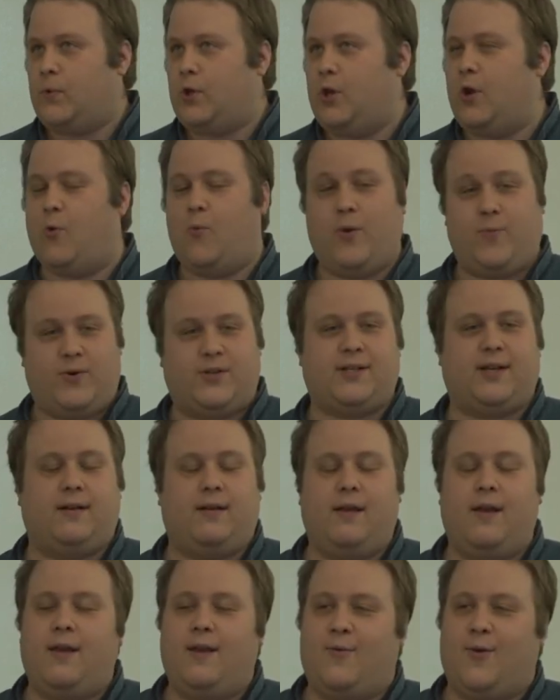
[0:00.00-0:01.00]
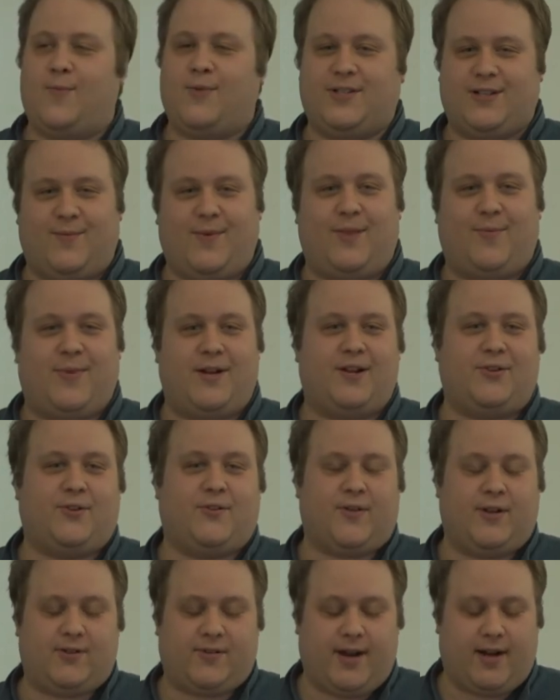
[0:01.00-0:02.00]
No, 1%. 1% of my potential
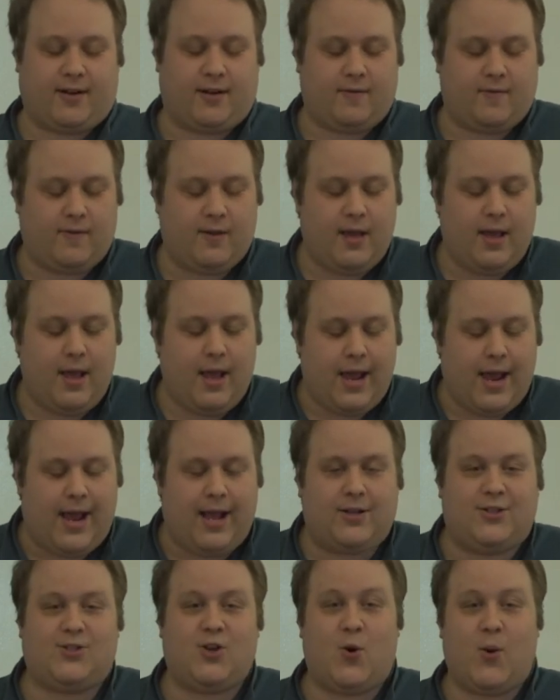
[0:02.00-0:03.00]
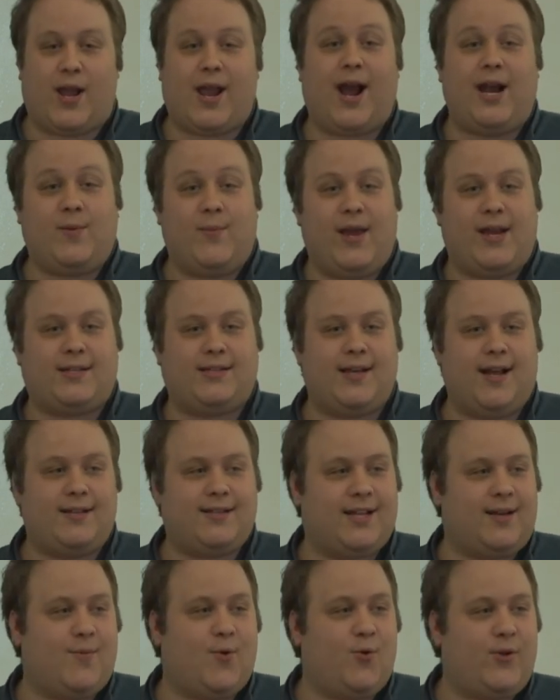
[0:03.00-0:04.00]
threads are active. And so it kind of makes sense
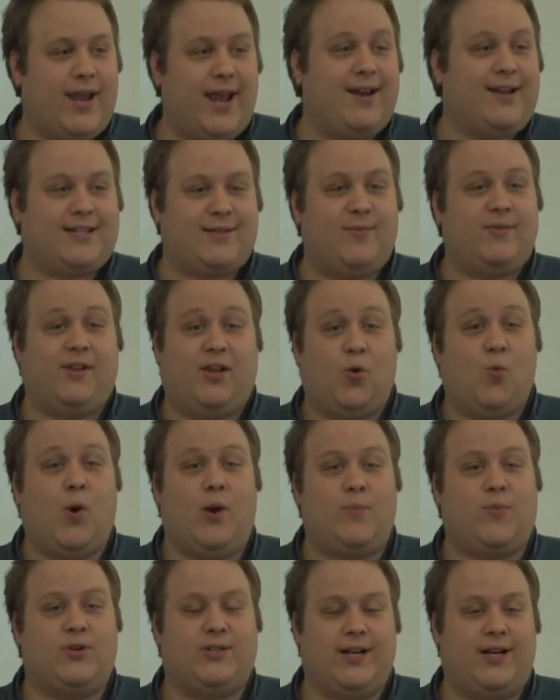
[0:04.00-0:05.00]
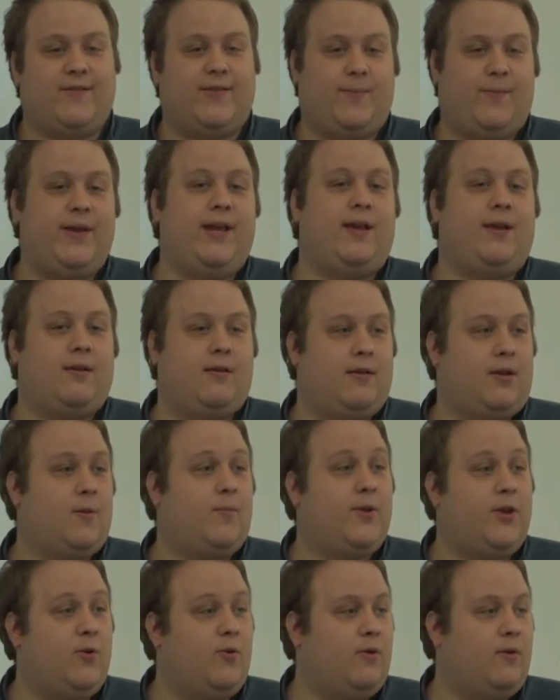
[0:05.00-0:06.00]
that I'm only getting something like 1% of the peak
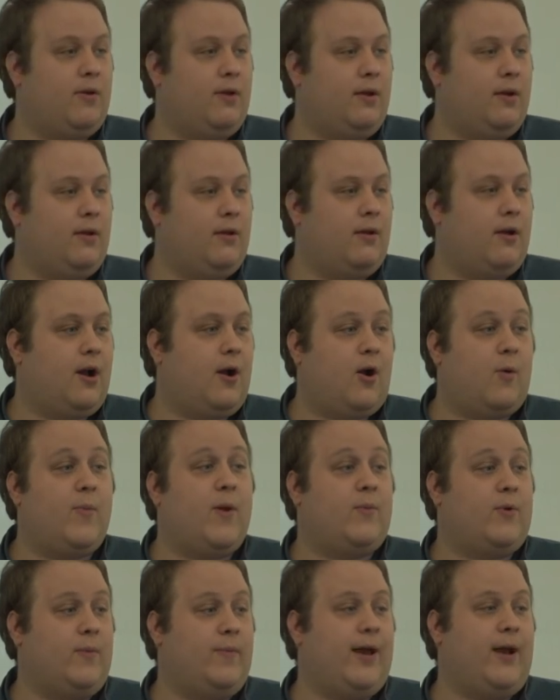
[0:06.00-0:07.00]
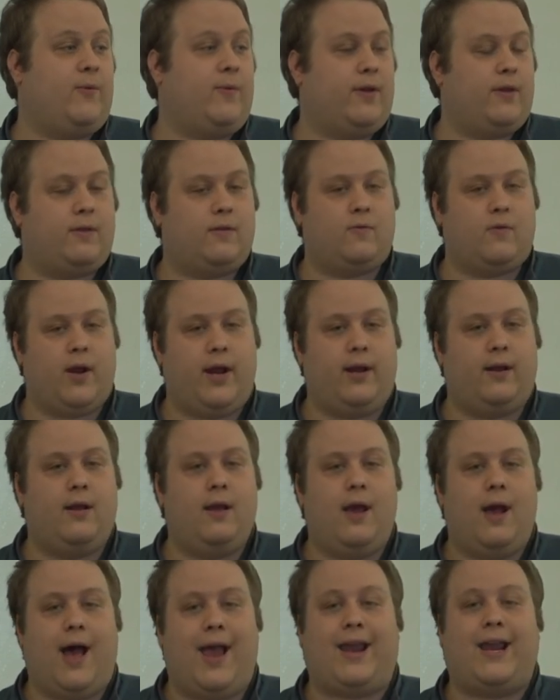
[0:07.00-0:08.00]
compute uh, memory bandwidth, right?
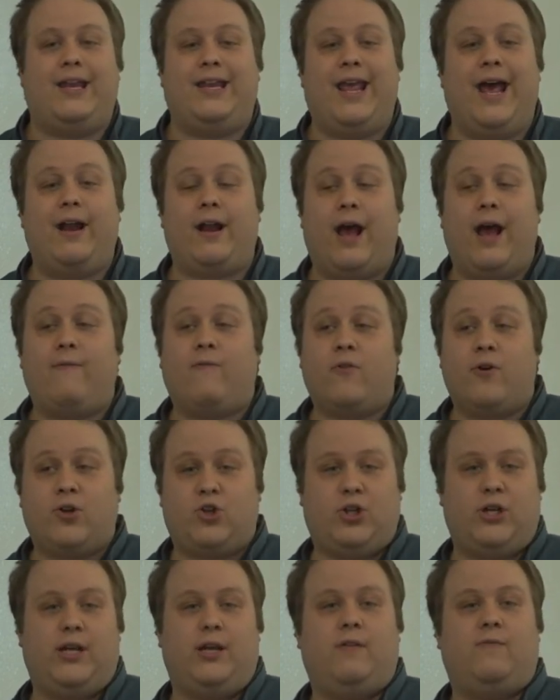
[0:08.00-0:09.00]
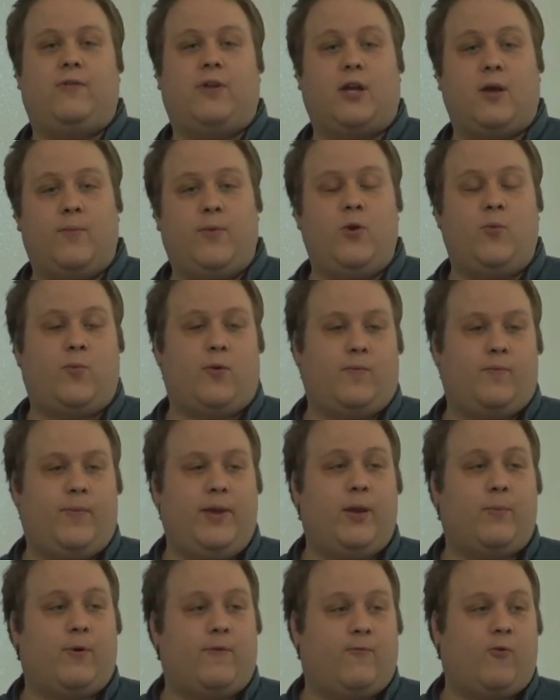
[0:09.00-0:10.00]
I cannot ever achieve the compute
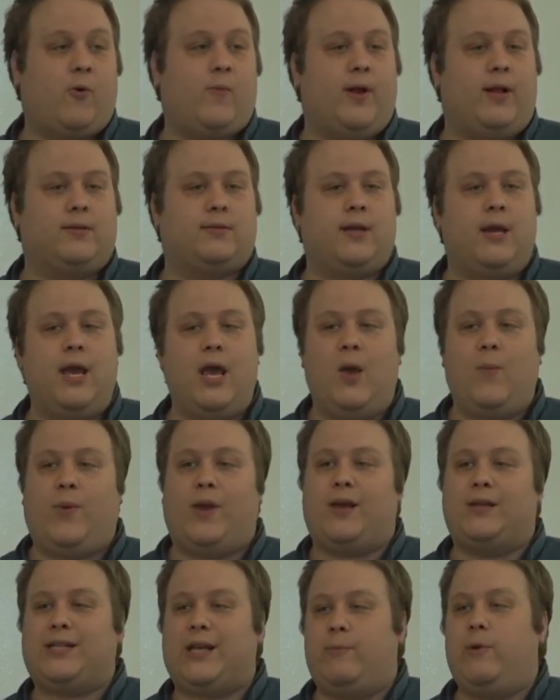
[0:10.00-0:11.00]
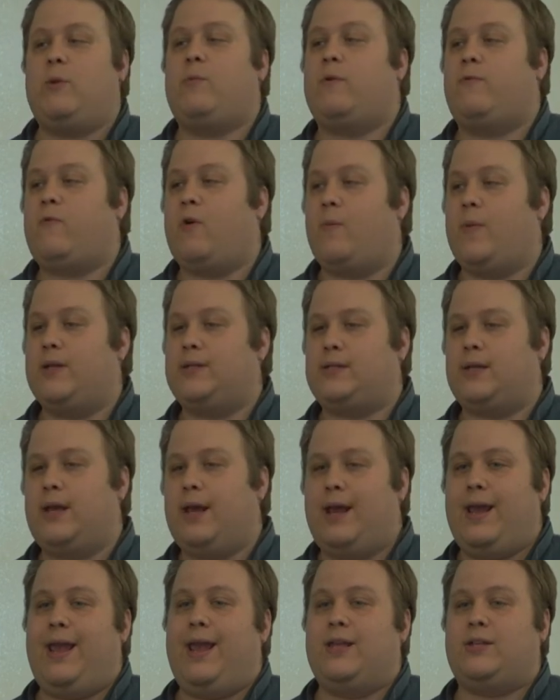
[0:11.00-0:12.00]
peak performance because that peak performance
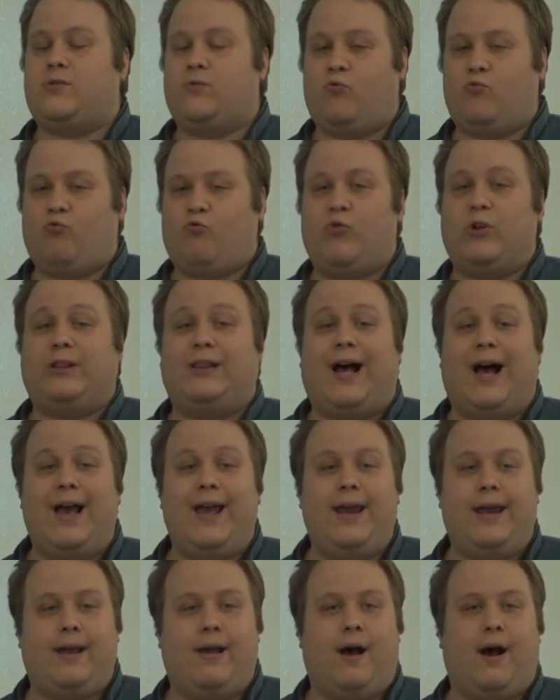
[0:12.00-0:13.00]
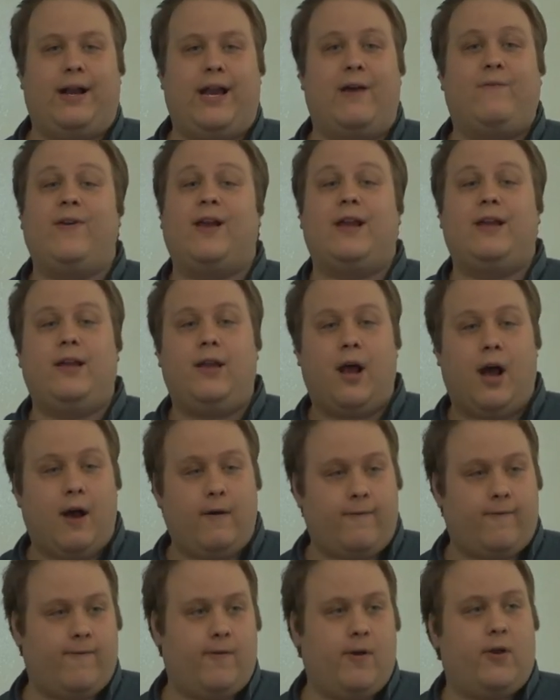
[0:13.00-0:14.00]
is relying on having
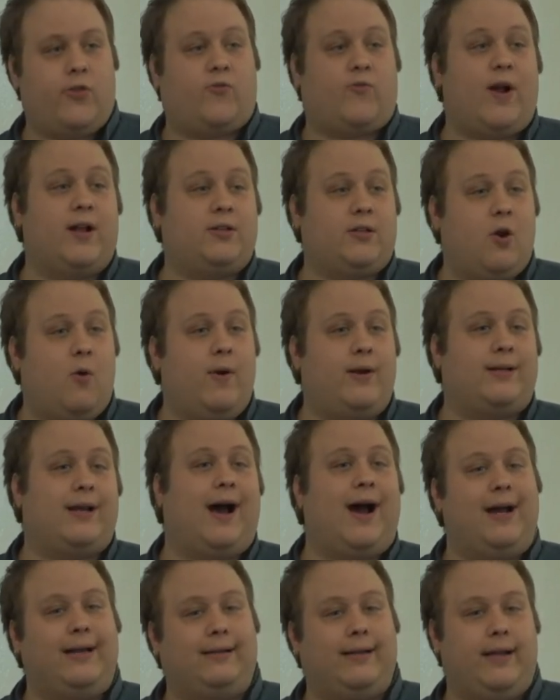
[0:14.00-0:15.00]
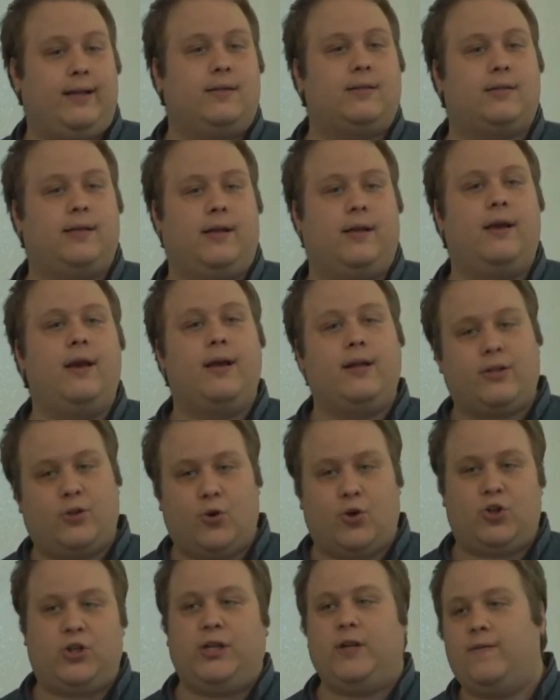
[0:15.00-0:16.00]
enough threads going to hide latency to
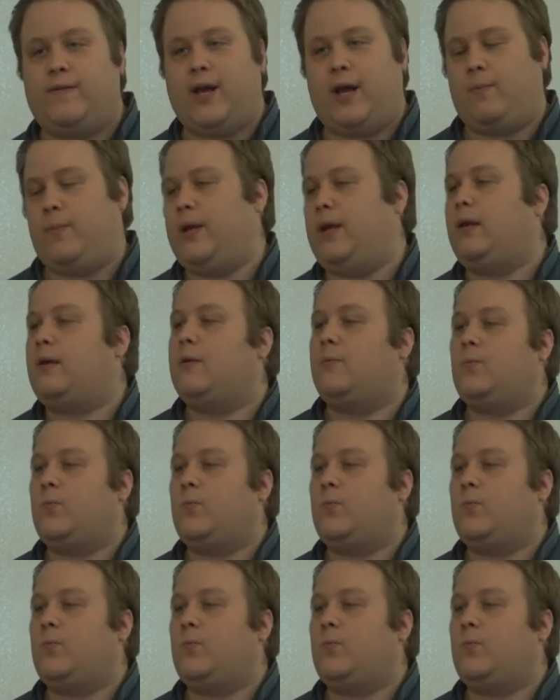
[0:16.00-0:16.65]
achieve that peak.